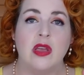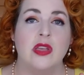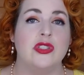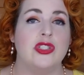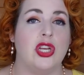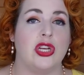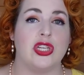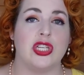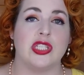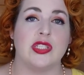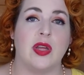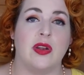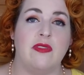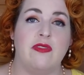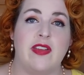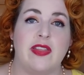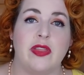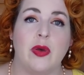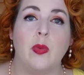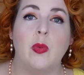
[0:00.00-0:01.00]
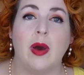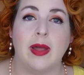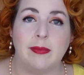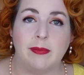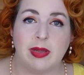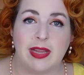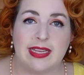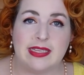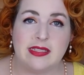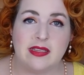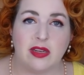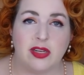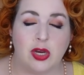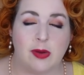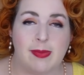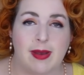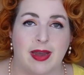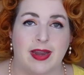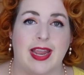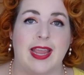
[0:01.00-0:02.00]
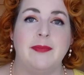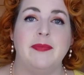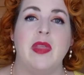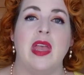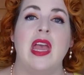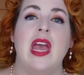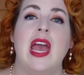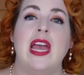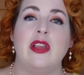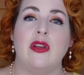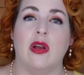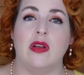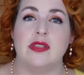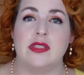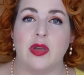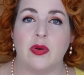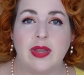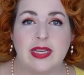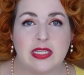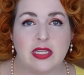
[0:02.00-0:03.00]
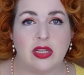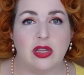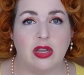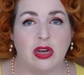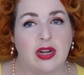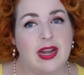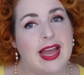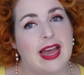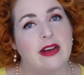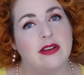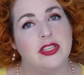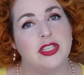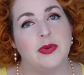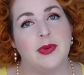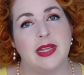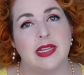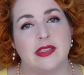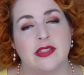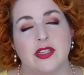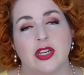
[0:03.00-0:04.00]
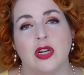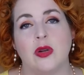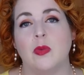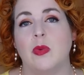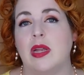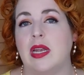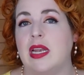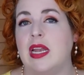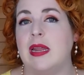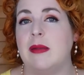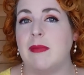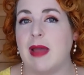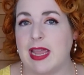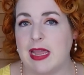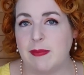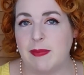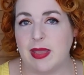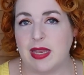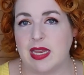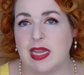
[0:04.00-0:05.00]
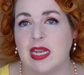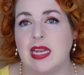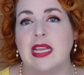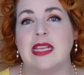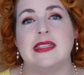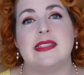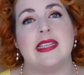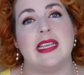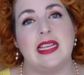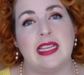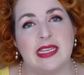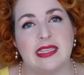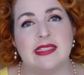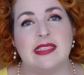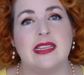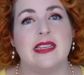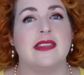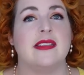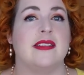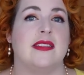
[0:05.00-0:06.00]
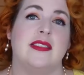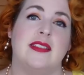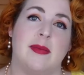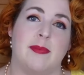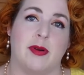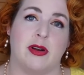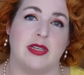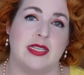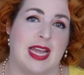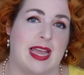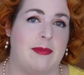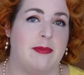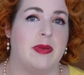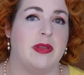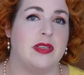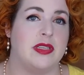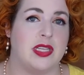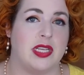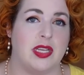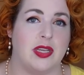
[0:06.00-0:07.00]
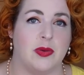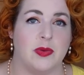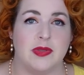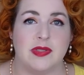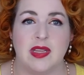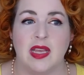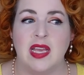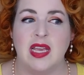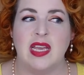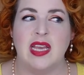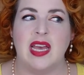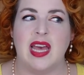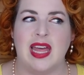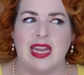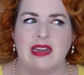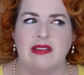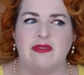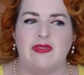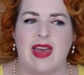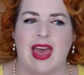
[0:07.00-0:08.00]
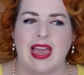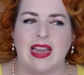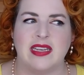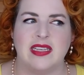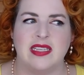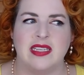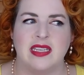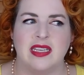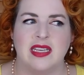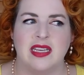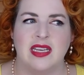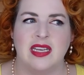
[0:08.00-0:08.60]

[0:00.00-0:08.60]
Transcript: So you're just gonna fit the one place on your body. You're also going to learn how to insert what, in my opinion, is the easiest zipper type to use. And in fact,